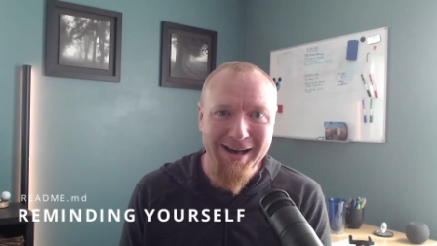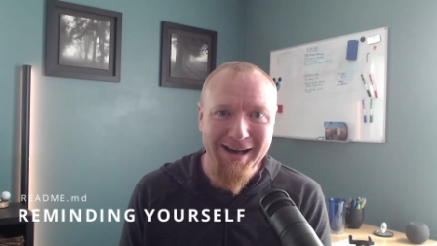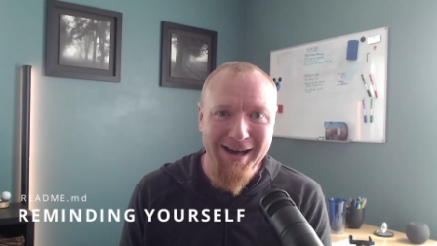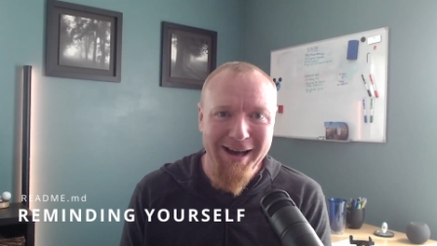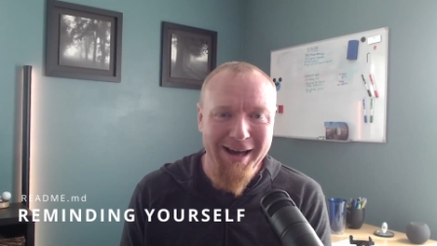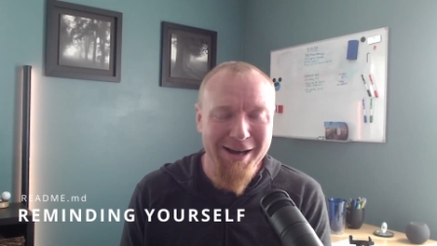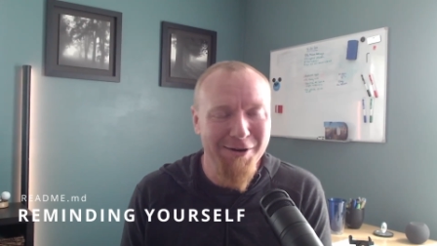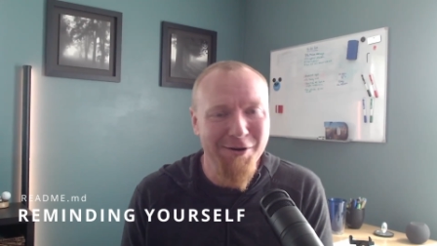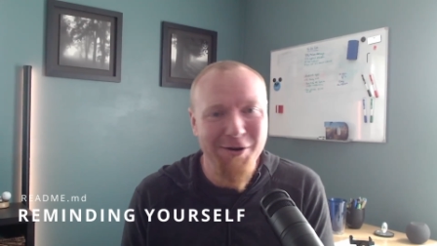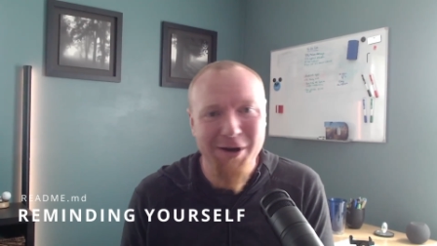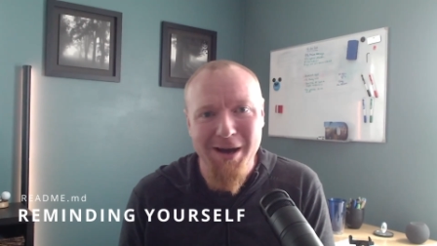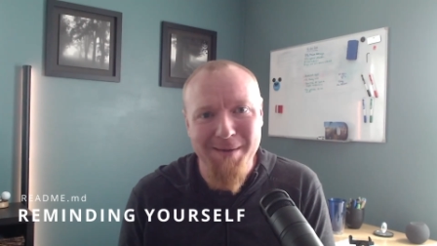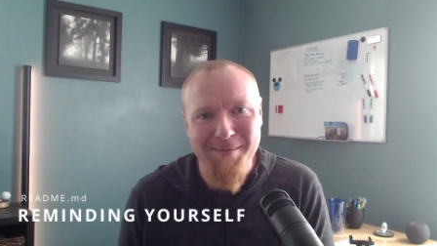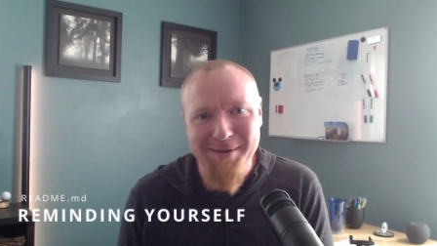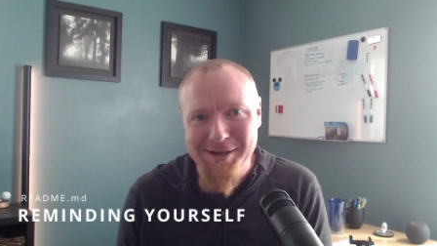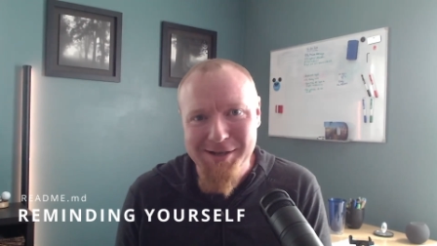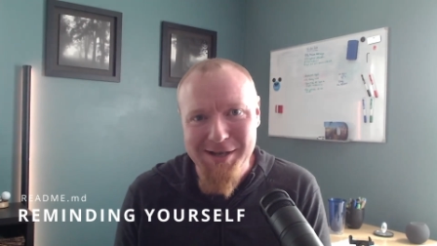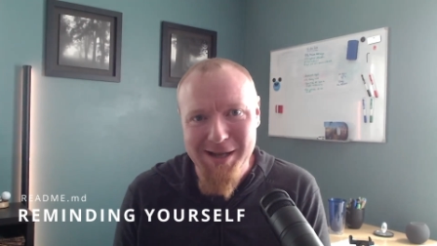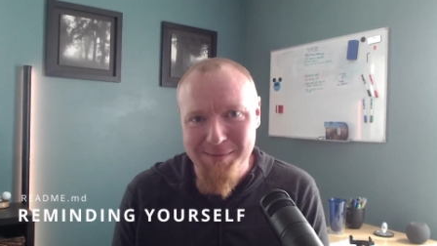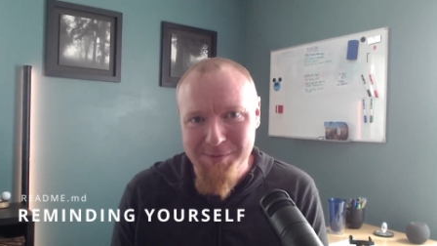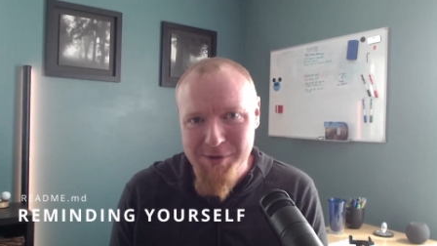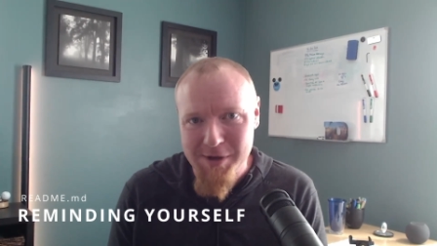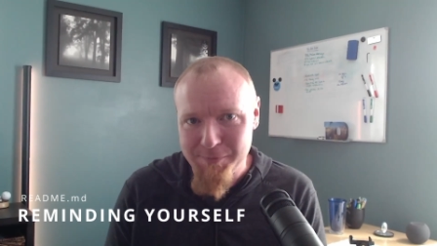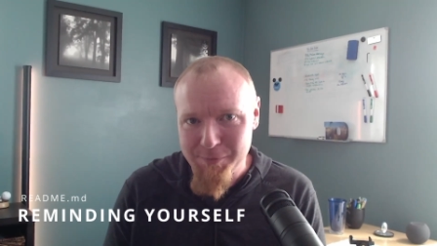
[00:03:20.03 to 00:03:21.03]
I don't know how many
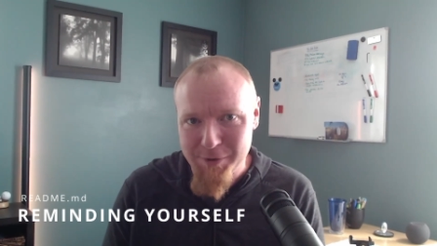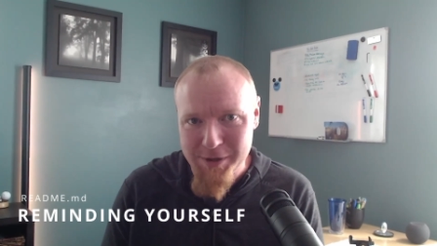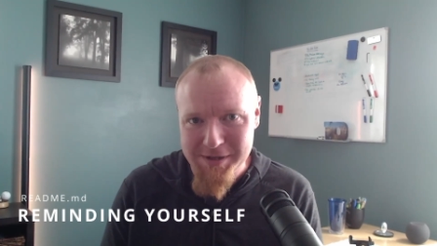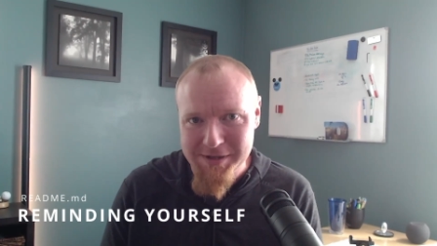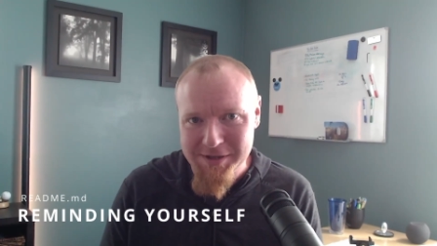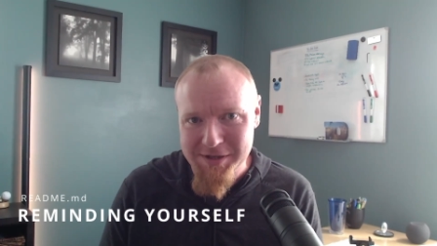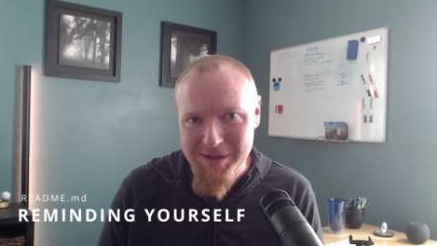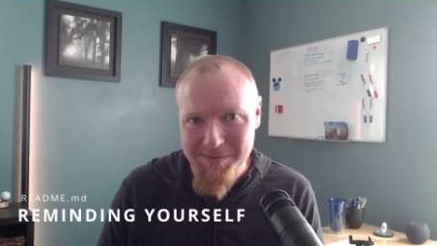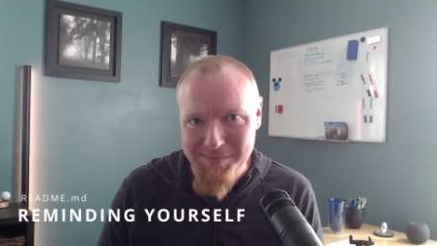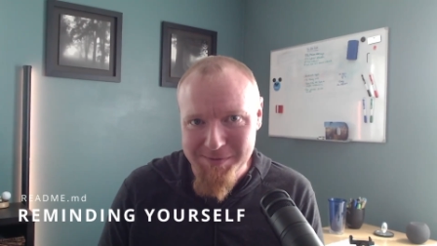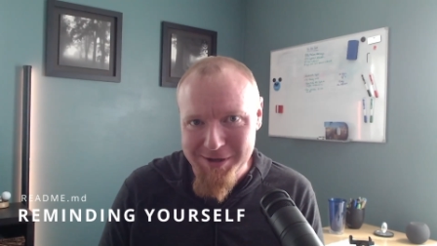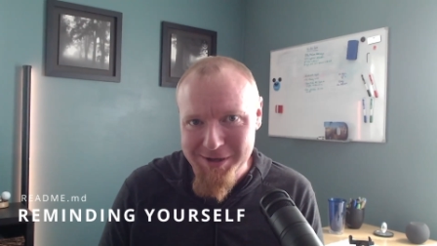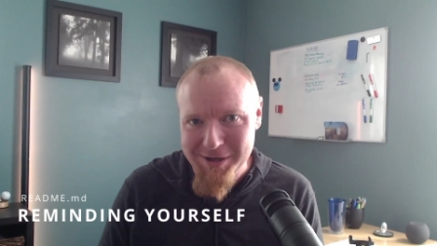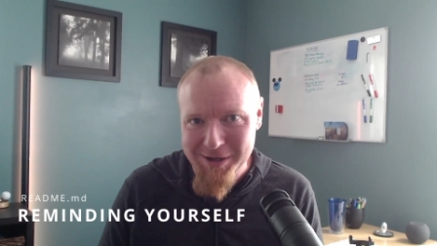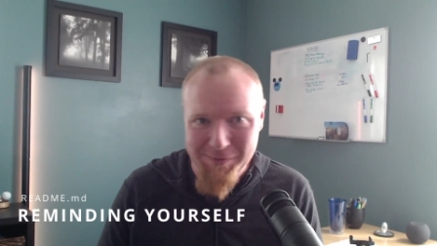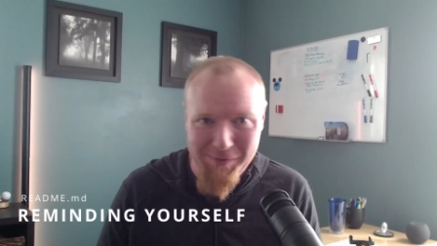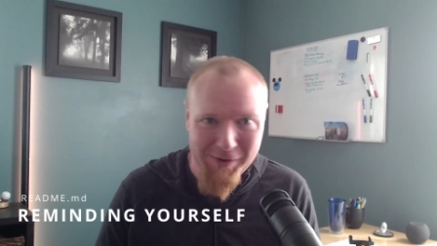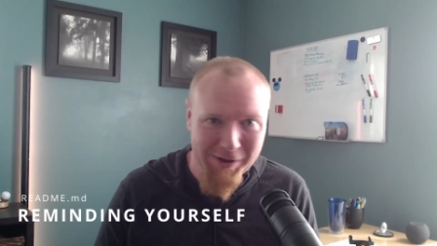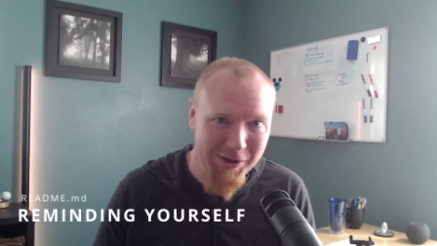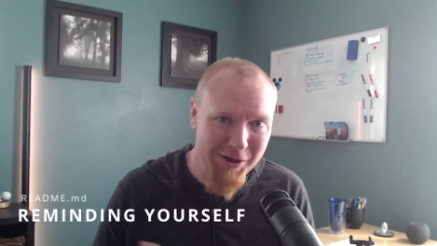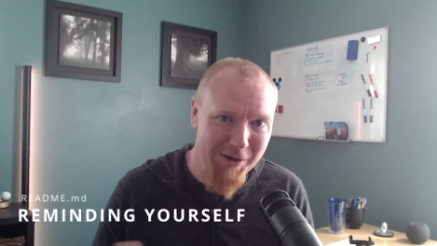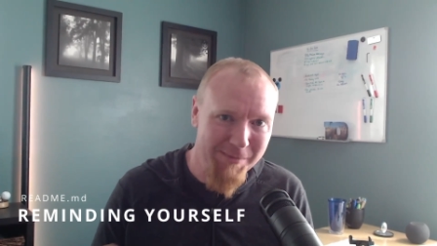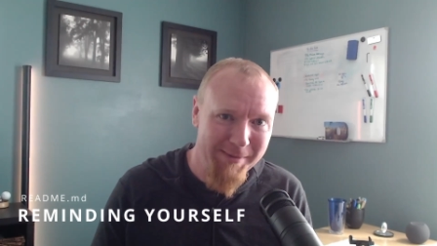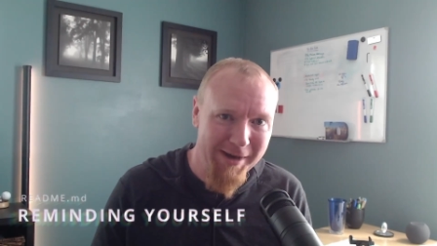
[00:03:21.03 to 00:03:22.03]
times I've written something and
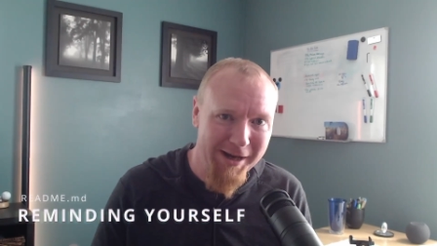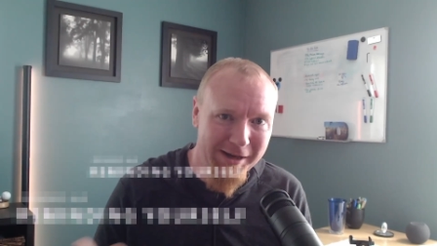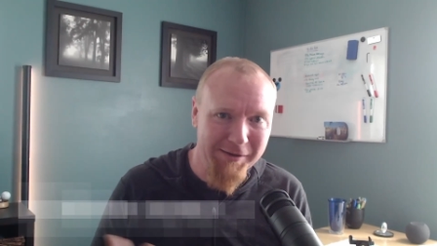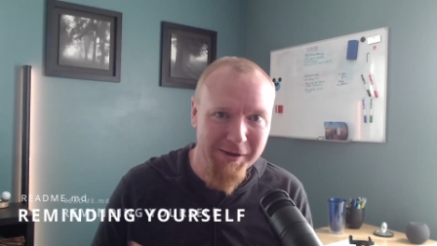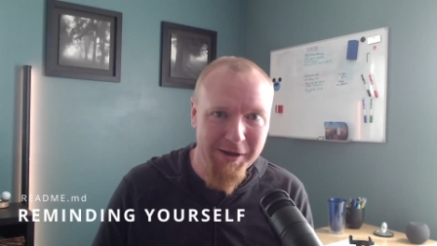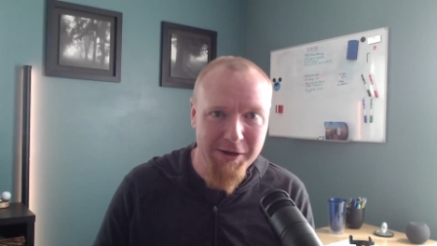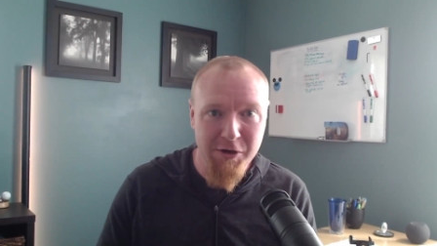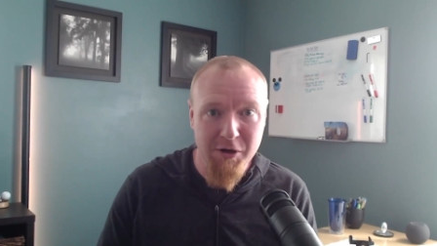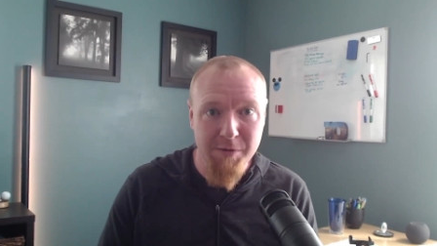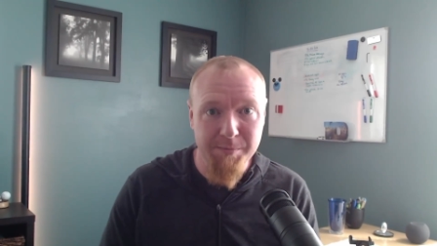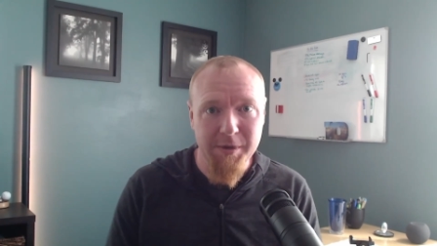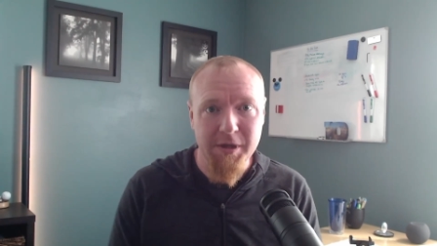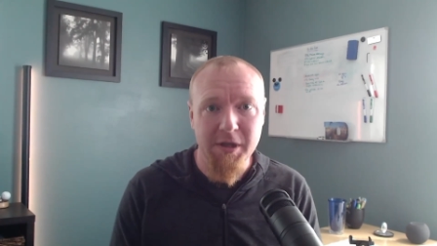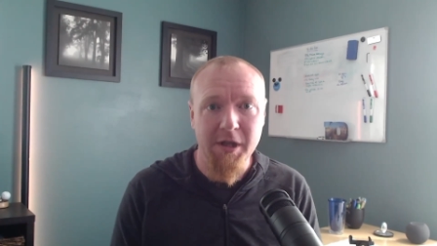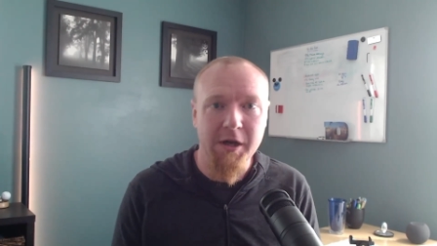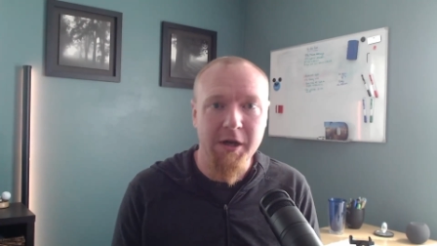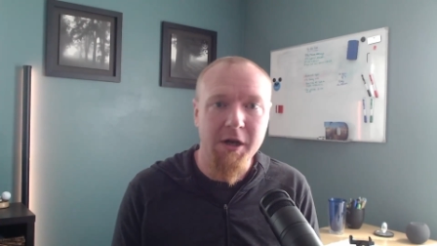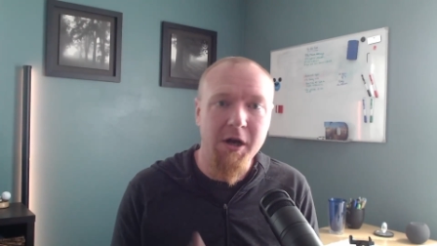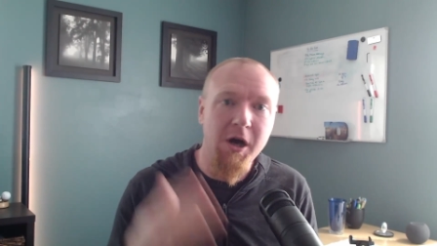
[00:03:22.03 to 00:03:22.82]
then come back later and be like,